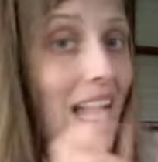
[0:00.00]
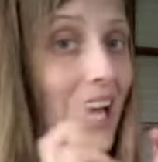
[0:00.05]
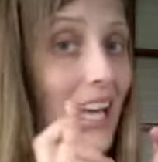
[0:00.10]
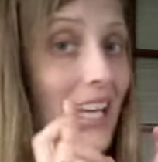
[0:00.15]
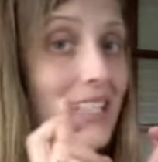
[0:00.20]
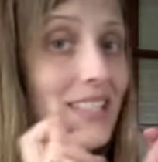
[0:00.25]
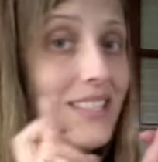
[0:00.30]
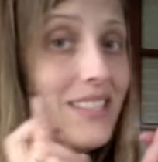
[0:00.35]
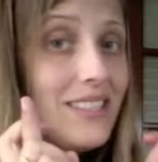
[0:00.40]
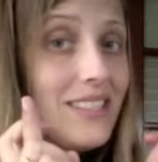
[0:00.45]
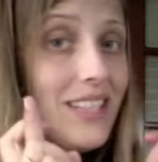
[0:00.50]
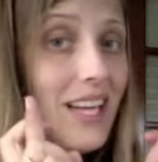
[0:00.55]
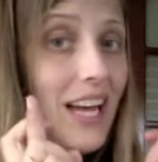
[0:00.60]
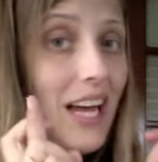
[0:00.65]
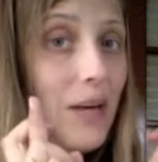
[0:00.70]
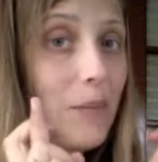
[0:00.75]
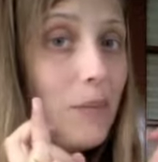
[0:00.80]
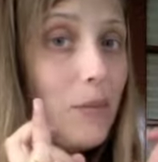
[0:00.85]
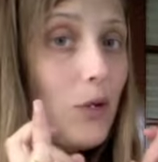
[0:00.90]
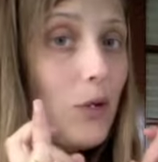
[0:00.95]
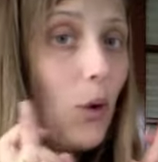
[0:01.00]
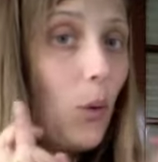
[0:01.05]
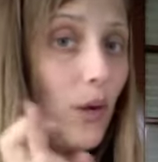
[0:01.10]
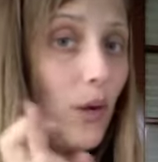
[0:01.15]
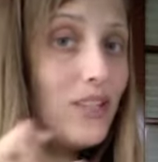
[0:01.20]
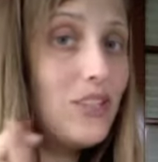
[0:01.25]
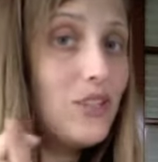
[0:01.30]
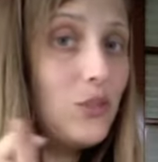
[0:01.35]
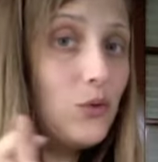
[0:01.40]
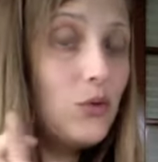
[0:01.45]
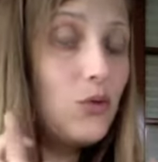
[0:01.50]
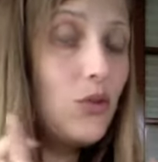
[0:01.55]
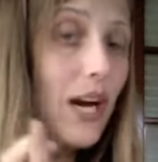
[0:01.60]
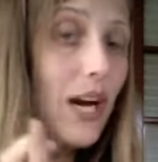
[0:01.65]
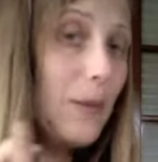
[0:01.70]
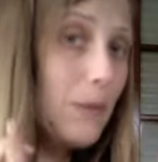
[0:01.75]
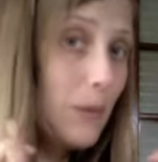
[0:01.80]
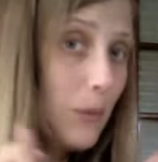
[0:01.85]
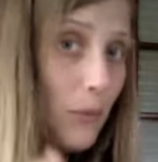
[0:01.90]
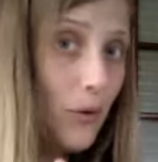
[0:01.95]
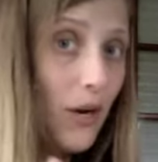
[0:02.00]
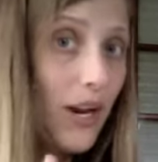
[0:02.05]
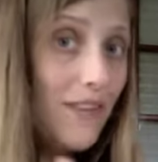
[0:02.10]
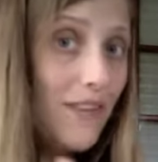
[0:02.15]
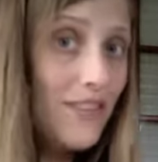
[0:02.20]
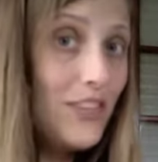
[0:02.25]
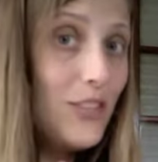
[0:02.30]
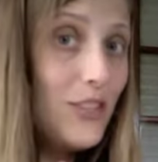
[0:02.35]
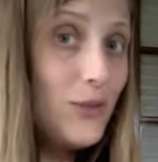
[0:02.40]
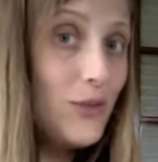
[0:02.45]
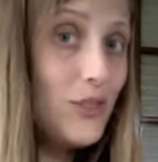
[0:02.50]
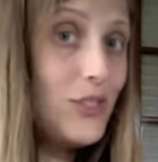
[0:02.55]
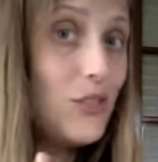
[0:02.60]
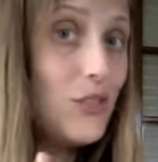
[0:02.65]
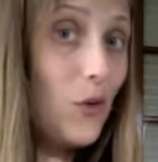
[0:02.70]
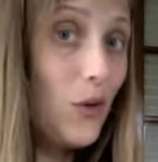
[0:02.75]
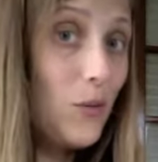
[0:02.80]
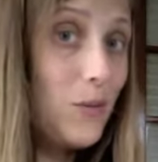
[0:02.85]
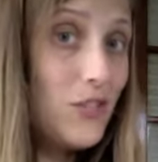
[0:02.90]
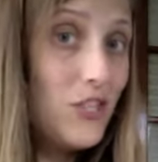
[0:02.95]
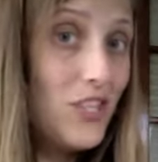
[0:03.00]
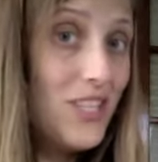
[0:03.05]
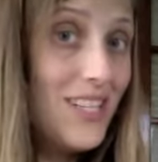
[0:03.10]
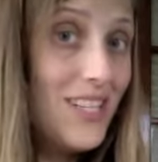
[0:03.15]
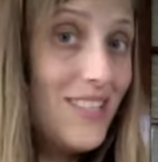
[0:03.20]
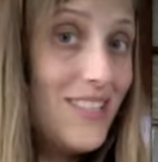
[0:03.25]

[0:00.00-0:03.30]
And I'm going to try to be brave and use a sewing machine.